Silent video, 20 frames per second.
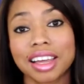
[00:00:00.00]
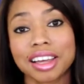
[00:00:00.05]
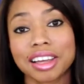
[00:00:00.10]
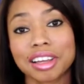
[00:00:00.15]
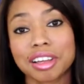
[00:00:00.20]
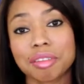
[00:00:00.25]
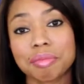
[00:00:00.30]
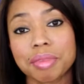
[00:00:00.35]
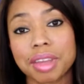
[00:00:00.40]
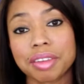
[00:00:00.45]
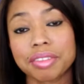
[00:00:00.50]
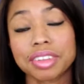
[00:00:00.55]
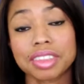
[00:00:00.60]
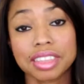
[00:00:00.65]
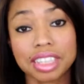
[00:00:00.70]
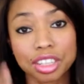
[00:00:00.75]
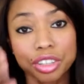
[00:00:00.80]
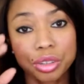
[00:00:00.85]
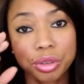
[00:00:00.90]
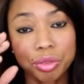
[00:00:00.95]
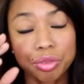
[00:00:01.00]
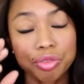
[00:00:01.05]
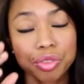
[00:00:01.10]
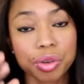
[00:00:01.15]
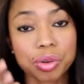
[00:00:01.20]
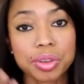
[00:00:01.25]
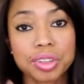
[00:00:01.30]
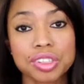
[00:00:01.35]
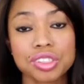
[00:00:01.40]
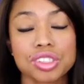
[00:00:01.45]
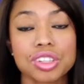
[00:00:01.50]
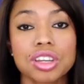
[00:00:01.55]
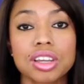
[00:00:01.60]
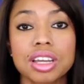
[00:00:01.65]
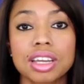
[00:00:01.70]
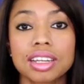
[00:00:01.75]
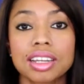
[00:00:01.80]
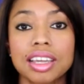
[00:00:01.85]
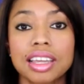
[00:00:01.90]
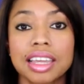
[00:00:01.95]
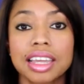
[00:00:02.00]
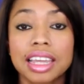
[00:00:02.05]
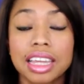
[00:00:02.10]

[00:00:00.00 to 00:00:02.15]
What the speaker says: everything you're focused on,